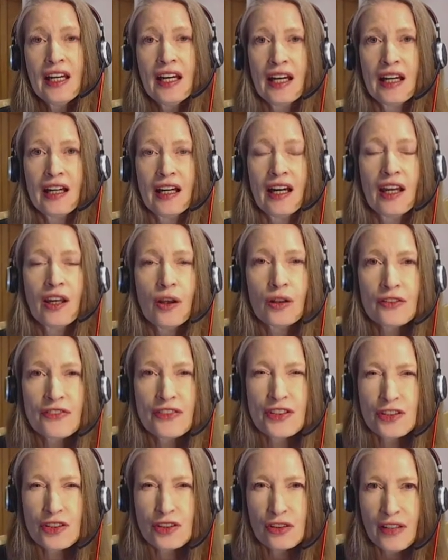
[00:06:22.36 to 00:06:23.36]
a lot of
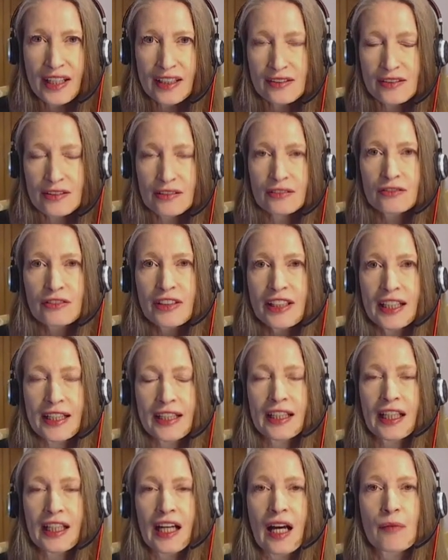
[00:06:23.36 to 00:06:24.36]
stress on real
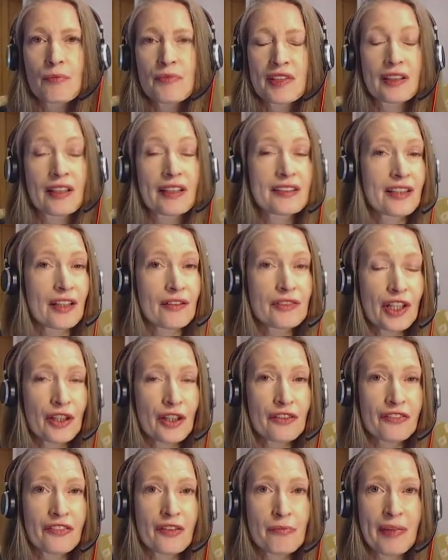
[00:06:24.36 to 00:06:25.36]
incomes, and I don't
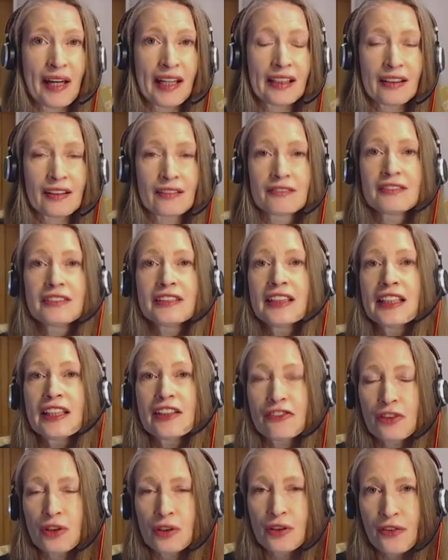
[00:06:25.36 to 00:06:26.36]
know if the bank can really
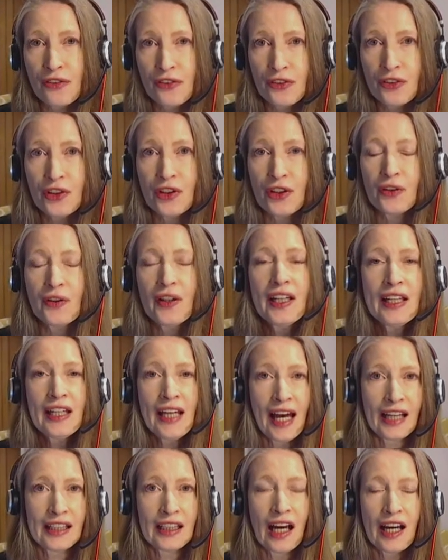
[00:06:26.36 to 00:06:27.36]
follow through
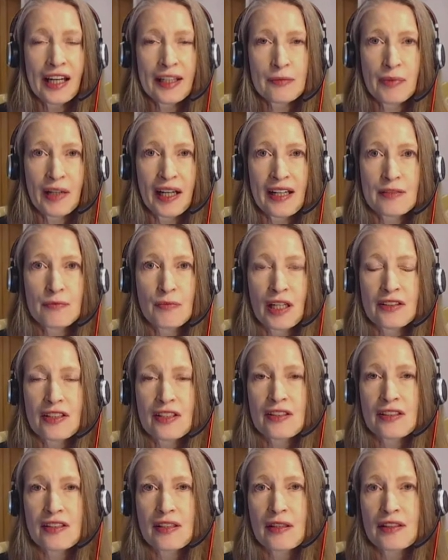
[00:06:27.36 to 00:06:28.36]
and hike by as much
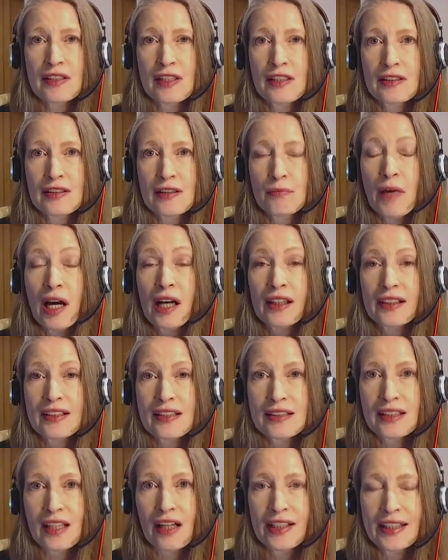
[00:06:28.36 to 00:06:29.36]
as the market
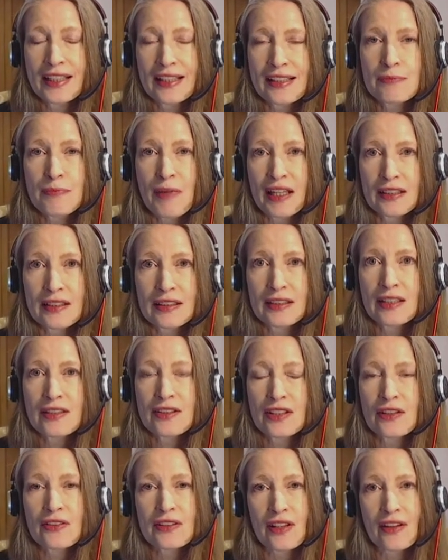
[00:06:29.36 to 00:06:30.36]
is currently expecting it
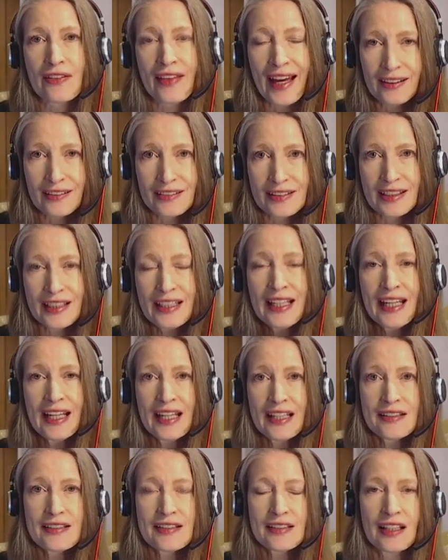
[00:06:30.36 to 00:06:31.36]
to. So that could
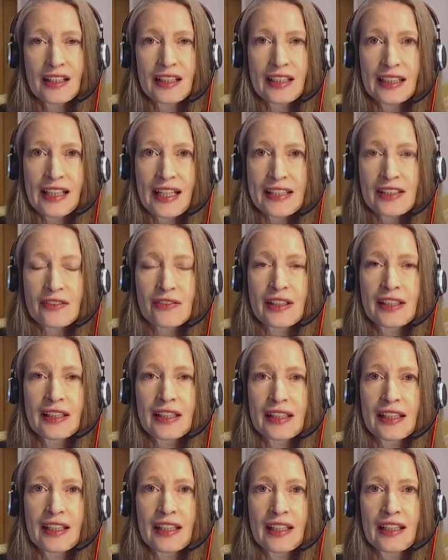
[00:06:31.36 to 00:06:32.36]
hit sterling later in
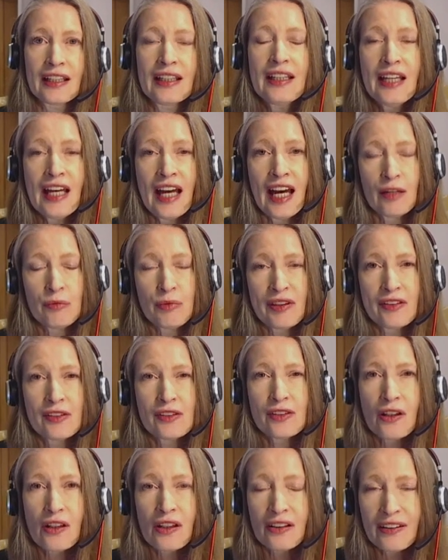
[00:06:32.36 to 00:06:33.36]
the year. With the
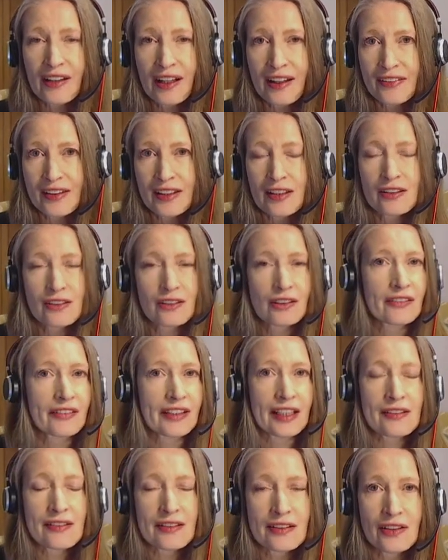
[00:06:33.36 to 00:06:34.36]
dollar, I think the dollar
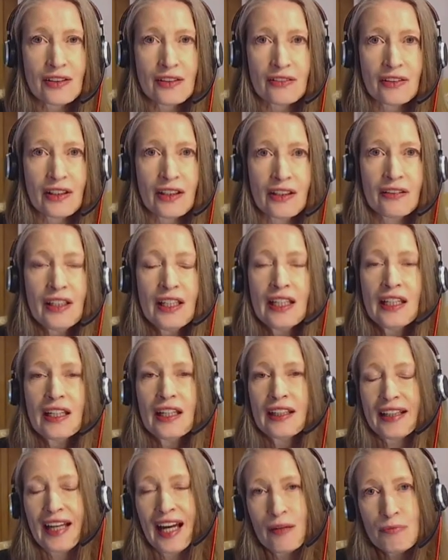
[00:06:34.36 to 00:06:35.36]
against the euro
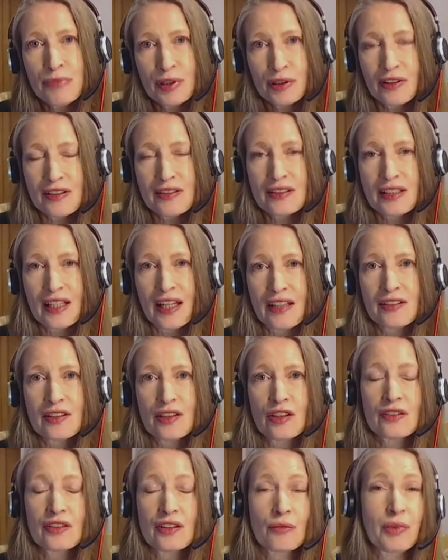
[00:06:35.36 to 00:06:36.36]
can progress down
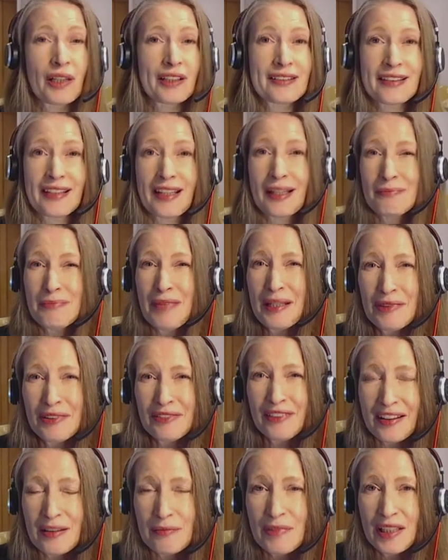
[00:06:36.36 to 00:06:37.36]
to 110, maybe
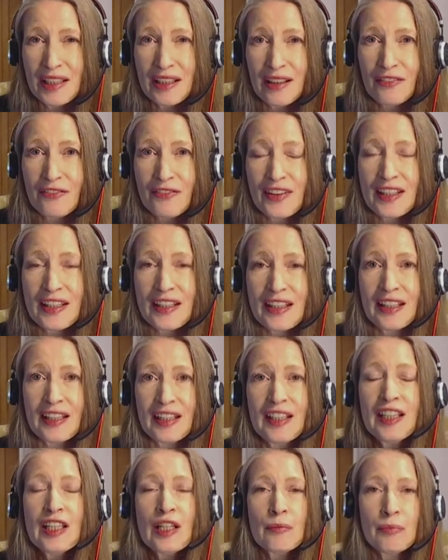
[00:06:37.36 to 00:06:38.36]
around the middle of the year,
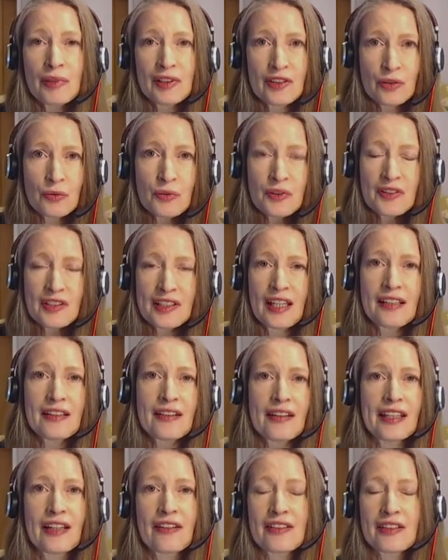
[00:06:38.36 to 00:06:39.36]
but towards the end of
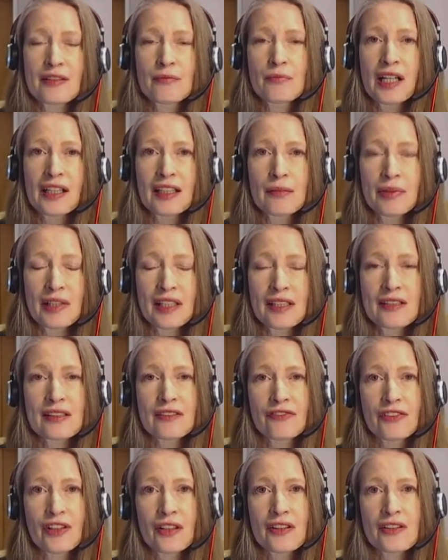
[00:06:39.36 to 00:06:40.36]
the year, as the market begins to
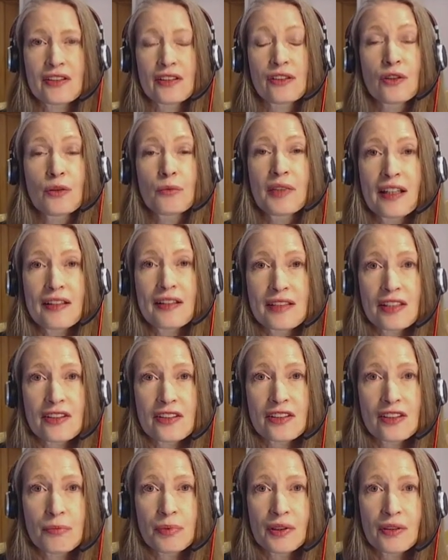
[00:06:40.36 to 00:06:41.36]
focus on
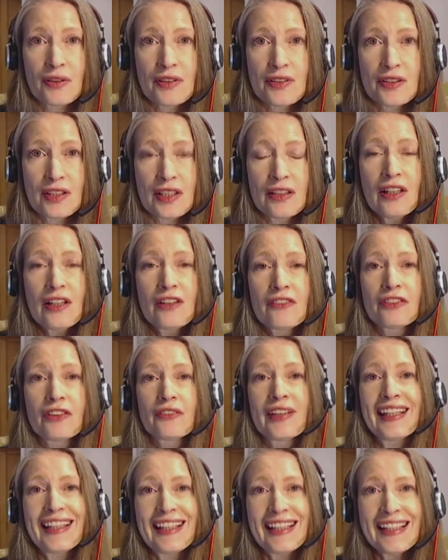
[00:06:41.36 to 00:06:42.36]
normalization of policy from
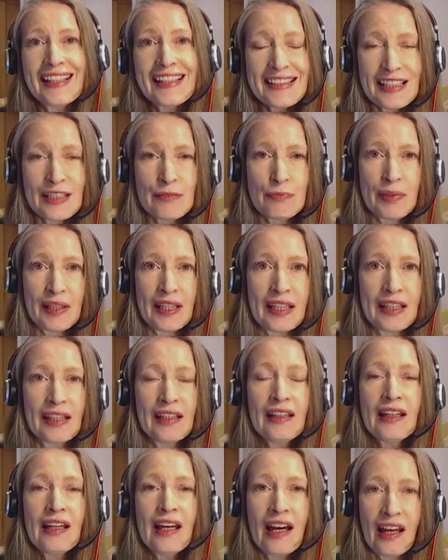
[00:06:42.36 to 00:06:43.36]
the ECB,
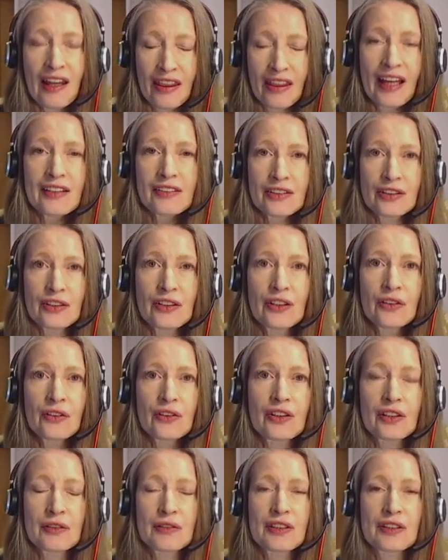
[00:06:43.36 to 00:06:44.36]
that too
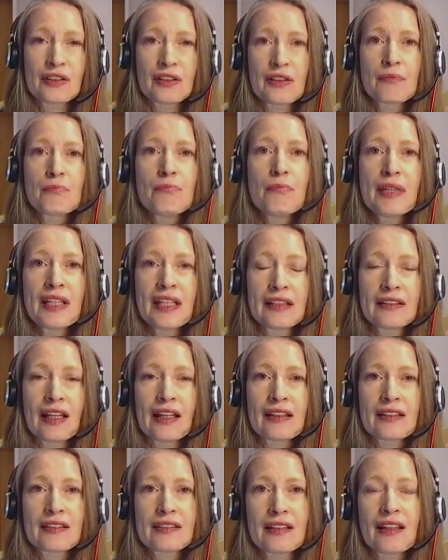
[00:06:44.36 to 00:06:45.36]
could mean
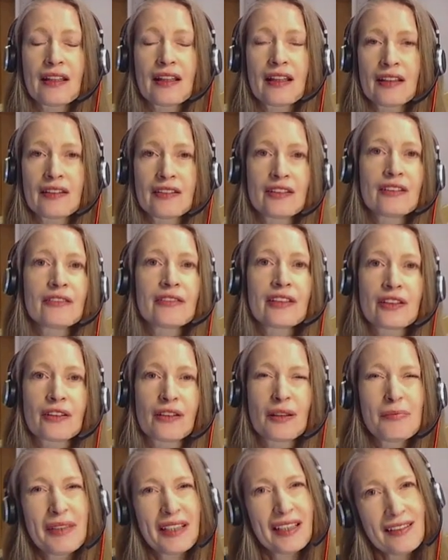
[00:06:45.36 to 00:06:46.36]
that euro
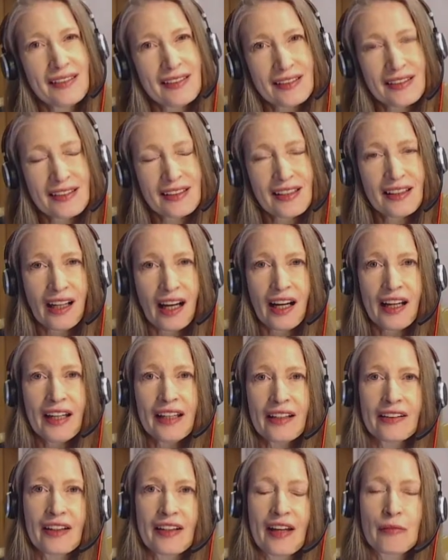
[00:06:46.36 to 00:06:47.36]
dollar begins to turn
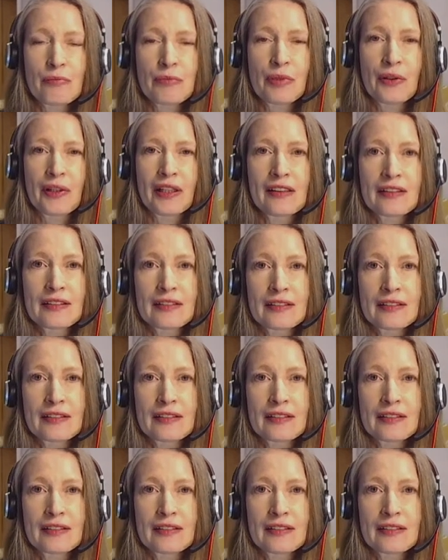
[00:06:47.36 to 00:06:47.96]
higher at that point.